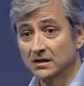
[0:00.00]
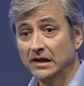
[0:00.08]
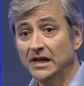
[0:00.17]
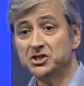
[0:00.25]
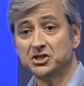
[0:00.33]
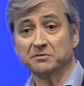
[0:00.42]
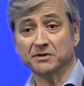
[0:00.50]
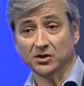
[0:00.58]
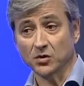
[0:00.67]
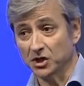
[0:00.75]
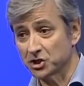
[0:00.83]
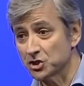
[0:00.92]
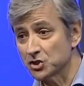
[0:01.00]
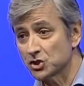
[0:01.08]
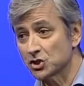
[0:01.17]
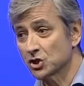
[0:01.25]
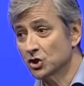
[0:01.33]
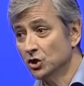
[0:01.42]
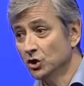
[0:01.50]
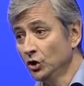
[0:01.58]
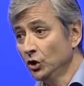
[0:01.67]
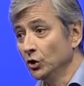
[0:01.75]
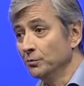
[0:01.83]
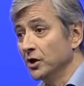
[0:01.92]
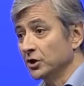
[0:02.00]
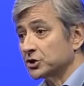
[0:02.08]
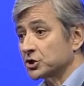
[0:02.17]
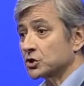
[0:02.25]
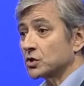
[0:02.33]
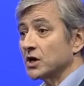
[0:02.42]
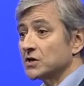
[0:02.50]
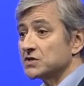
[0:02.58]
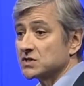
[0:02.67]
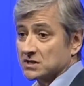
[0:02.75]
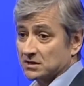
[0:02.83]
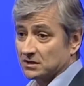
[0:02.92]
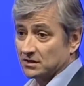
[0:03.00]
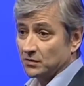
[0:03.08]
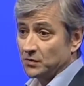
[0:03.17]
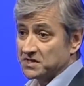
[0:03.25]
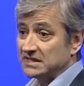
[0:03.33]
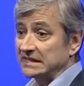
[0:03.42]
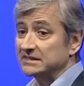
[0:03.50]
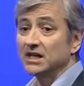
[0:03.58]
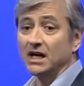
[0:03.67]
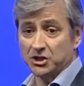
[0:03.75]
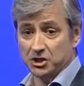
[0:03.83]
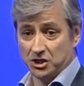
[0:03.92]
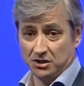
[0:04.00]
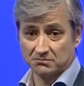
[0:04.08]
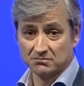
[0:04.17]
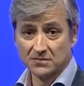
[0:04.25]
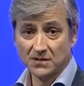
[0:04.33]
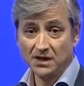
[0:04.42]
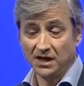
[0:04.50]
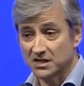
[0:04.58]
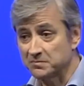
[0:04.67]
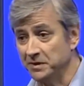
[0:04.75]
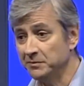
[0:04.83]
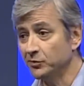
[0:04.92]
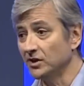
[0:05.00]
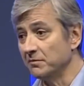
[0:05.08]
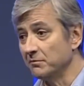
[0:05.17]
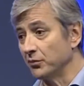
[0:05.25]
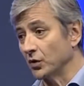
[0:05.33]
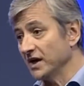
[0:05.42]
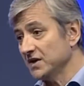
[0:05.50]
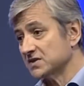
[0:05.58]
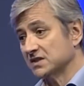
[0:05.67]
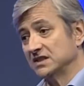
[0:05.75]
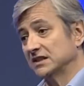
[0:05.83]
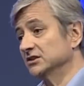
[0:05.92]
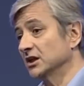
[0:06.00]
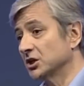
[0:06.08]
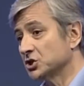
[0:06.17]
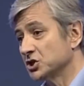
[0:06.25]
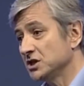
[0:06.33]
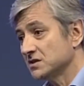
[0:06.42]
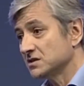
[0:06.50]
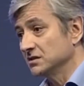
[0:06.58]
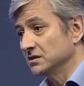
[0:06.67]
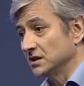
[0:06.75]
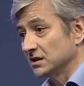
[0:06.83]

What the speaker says: legitimate questions, about trust with technology. As people embrace technologies in